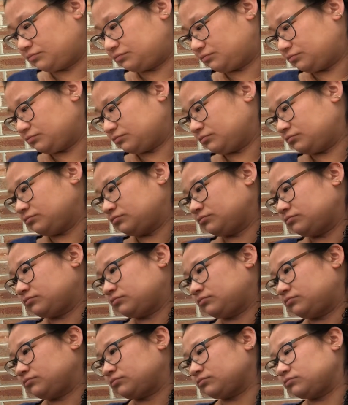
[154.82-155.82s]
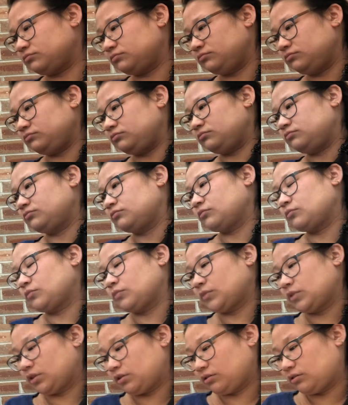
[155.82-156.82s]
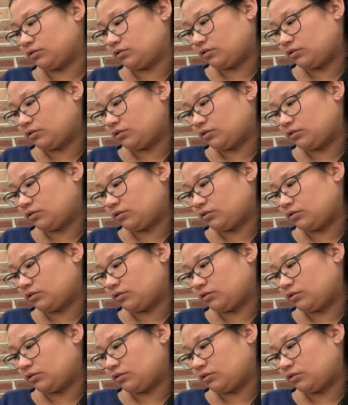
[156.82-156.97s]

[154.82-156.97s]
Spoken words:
Nothing is said.